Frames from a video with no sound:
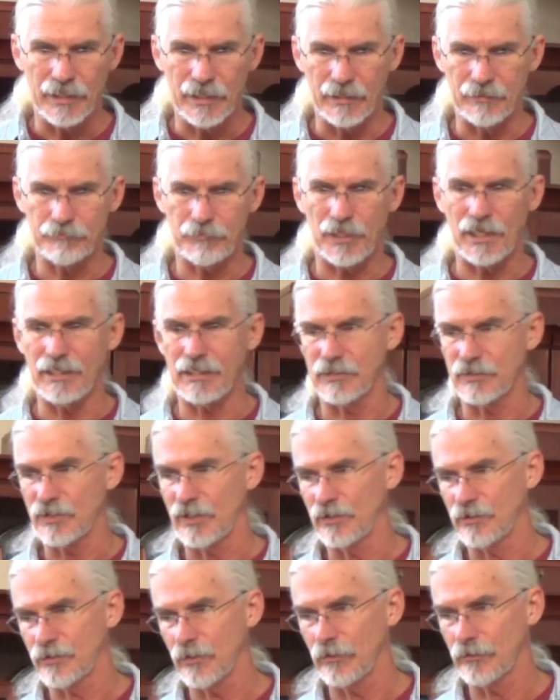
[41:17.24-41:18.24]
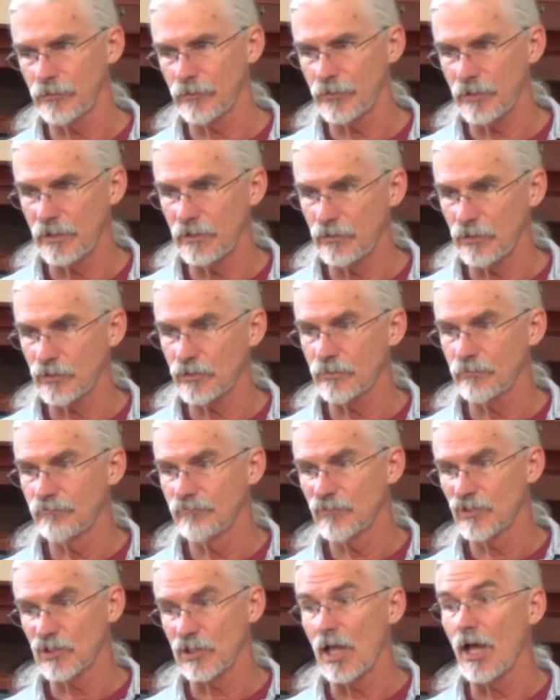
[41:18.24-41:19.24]
and Pilate sent soldiers in and just
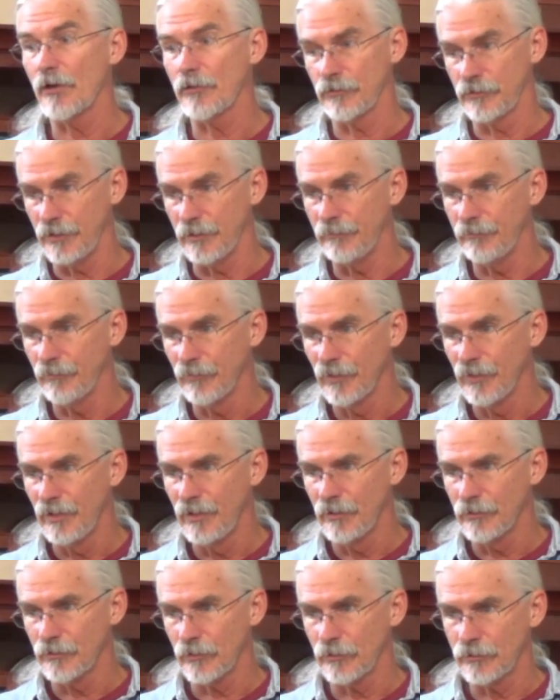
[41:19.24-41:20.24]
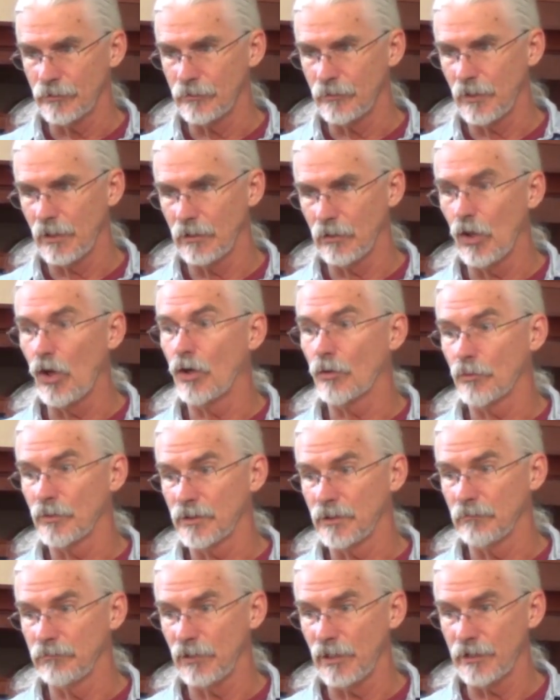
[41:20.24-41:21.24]
slaughtered them. So, along
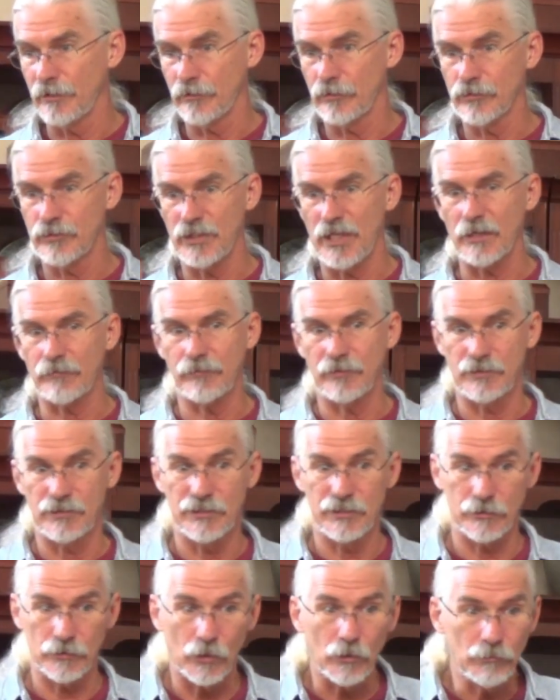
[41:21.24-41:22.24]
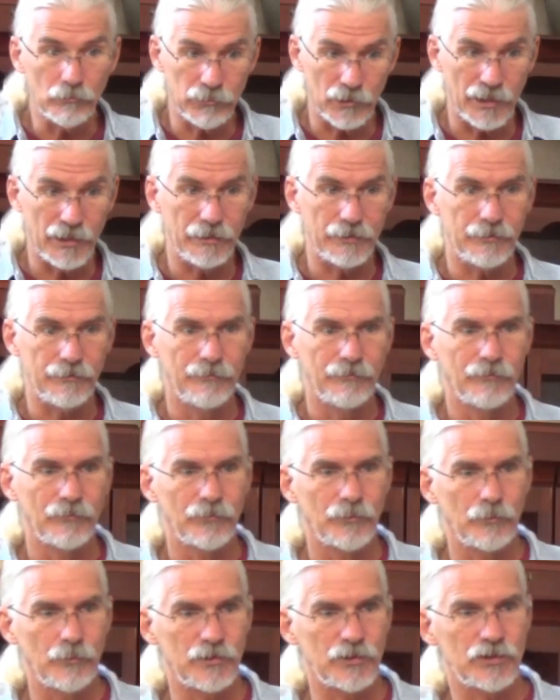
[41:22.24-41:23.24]
with the blood of their sacrifices, their own blood
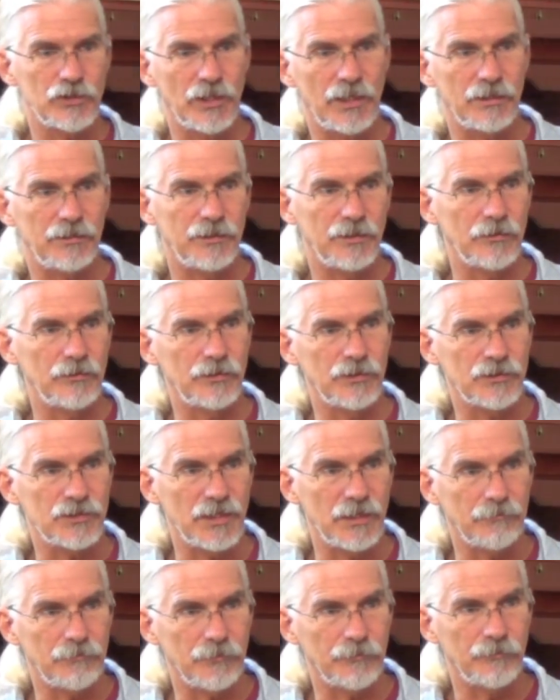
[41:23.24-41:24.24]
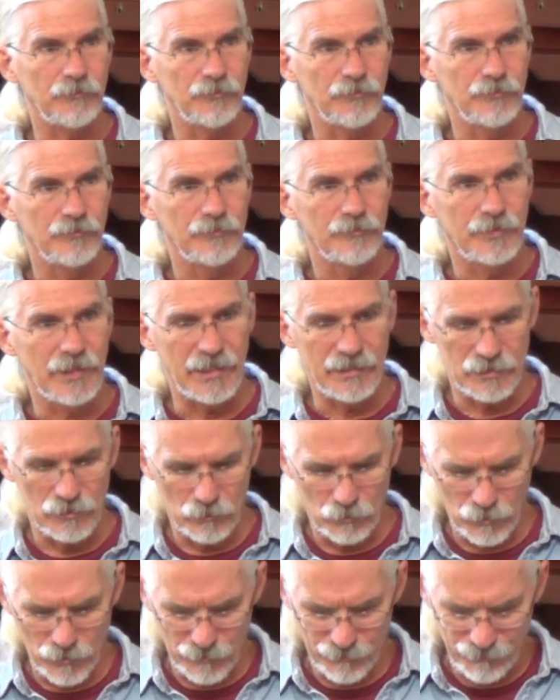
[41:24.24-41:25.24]
was shed there in the temple. As
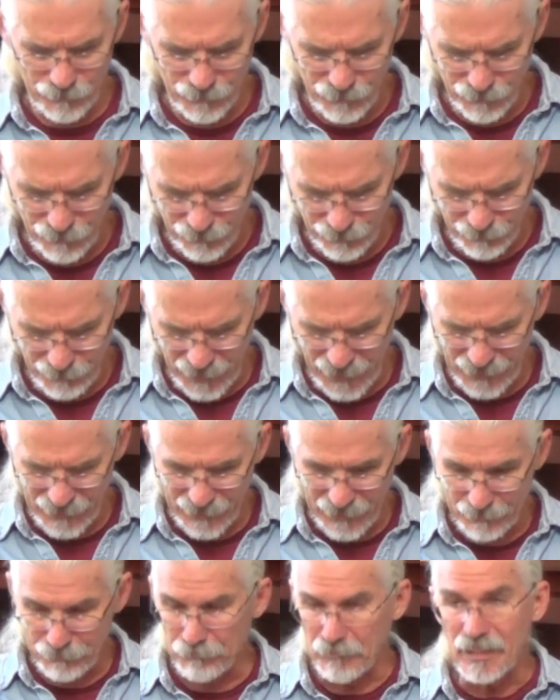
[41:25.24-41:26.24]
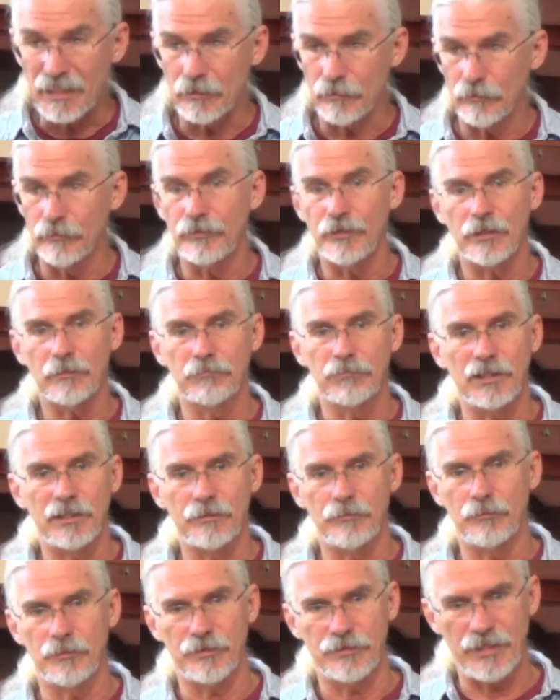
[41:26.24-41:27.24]
it were, Pilate had mingled their
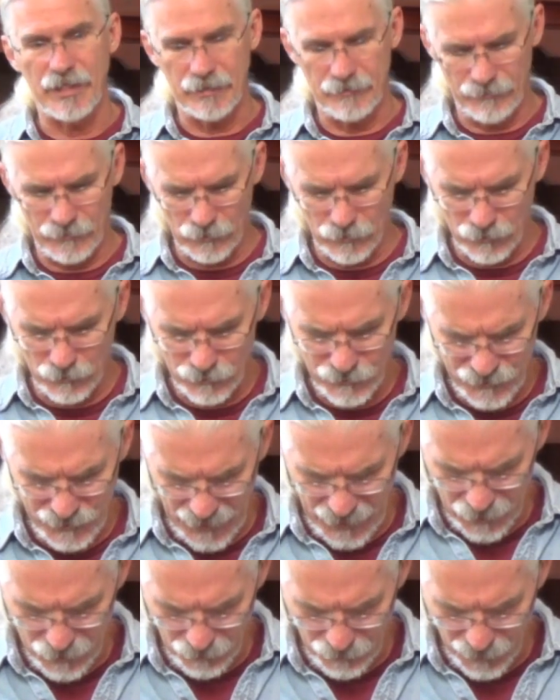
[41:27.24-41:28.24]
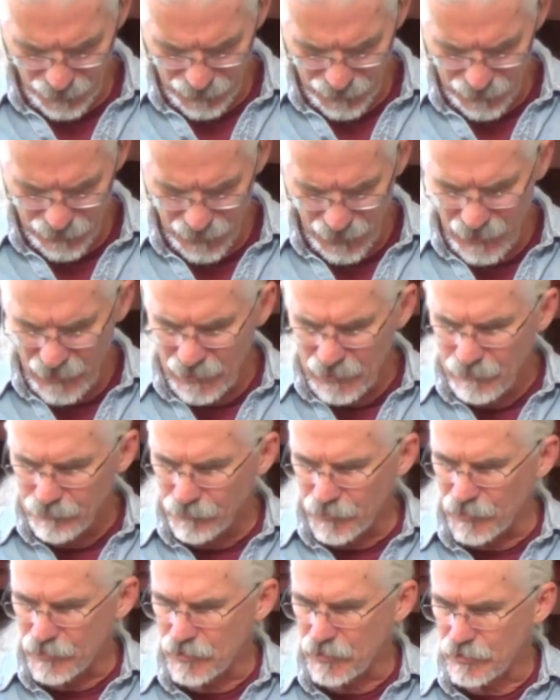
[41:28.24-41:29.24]
blood with that of their own sacrifices.
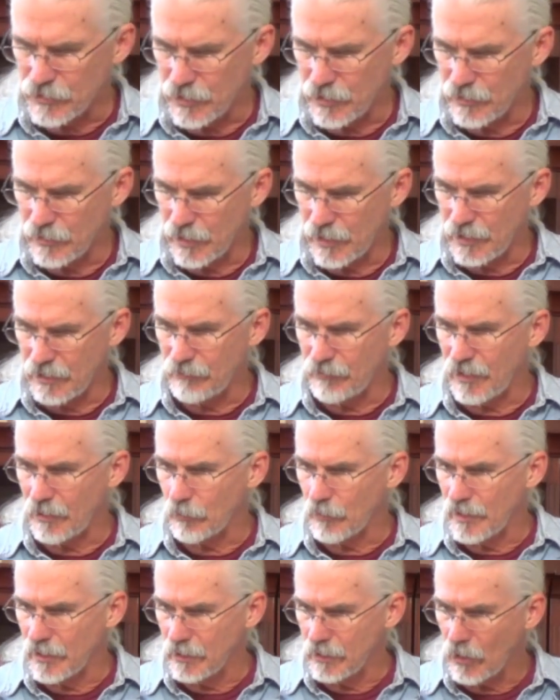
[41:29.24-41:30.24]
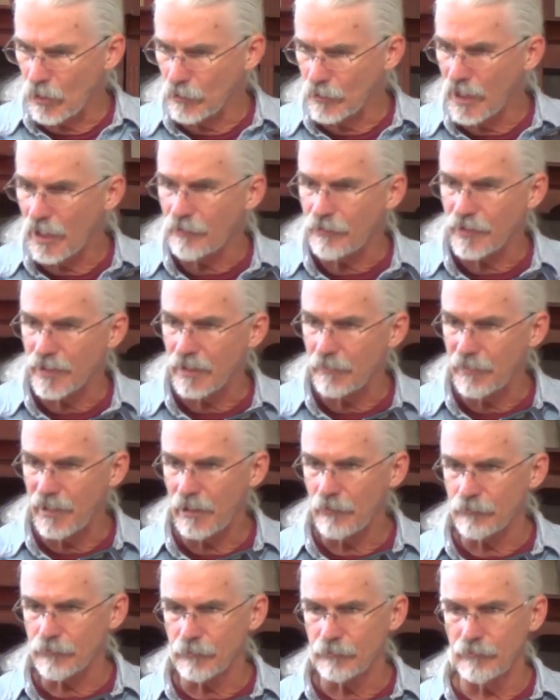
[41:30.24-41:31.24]
This is a, an event we know nothing
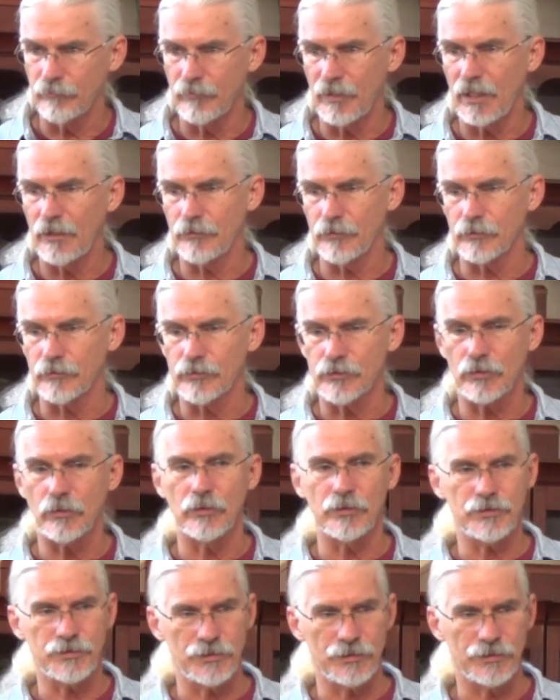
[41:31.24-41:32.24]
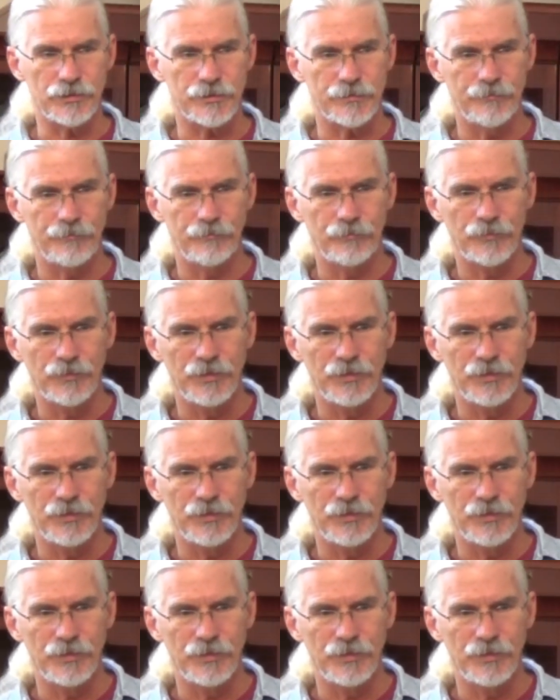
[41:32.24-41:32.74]
about from other sources.